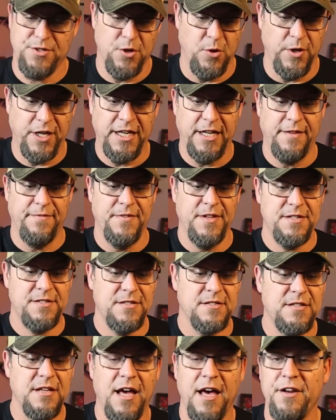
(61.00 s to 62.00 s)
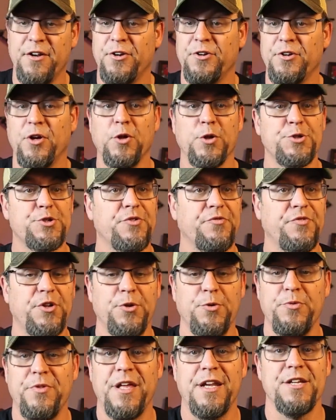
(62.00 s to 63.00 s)
again, this is not an ultra view.
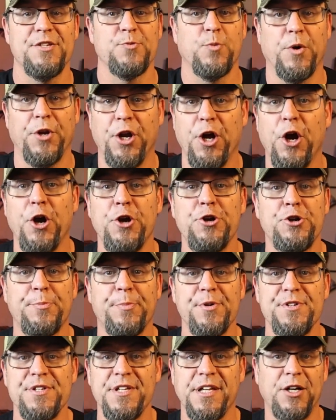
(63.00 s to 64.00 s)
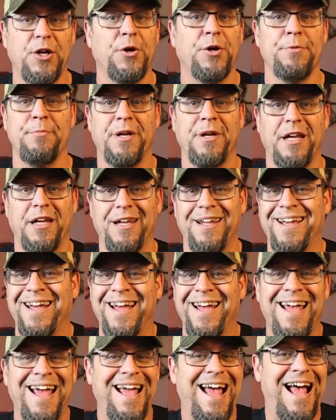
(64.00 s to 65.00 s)
That is 100% on me.
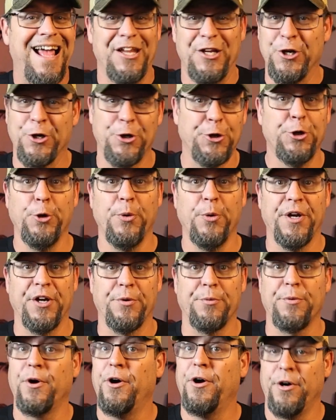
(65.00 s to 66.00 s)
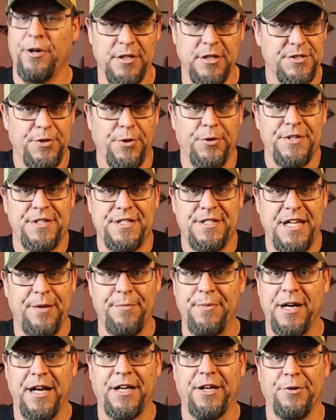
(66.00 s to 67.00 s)
You're doing it wrong is the only statement I
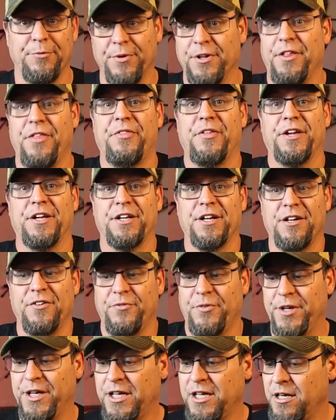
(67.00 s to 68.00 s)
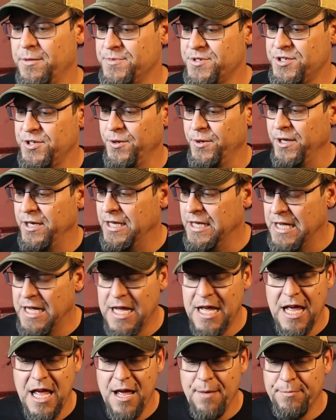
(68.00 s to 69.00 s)
can really think of when it comes to it.
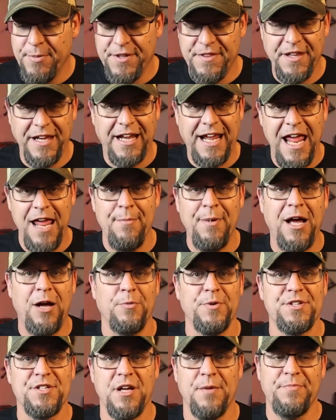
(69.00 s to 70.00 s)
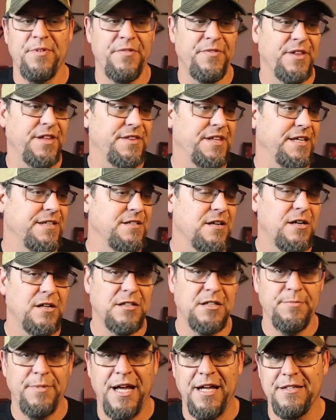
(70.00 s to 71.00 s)
But they came out with something that they talked
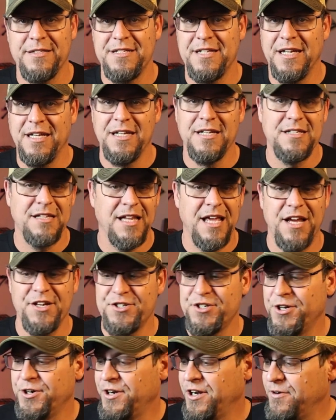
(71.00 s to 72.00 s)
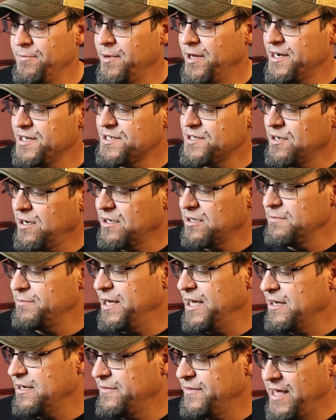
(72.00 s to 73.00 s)
about and teased last year and everybody's talked about,
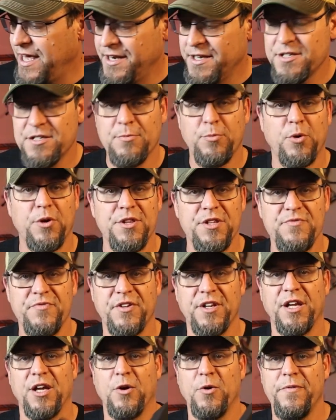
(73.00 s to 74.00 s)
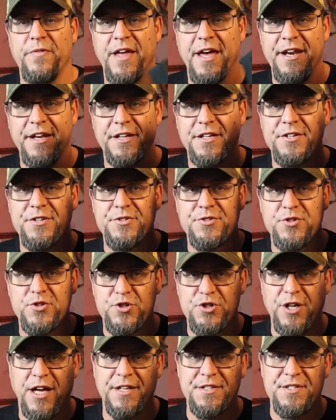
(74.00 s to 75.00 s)
and that is the point of this video, and that is
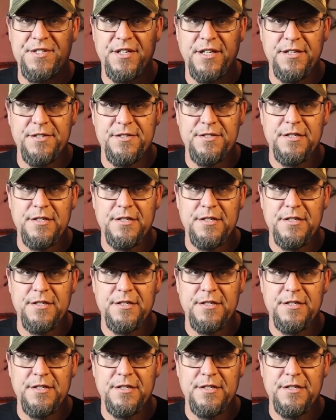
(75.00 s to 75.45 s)
shot sense.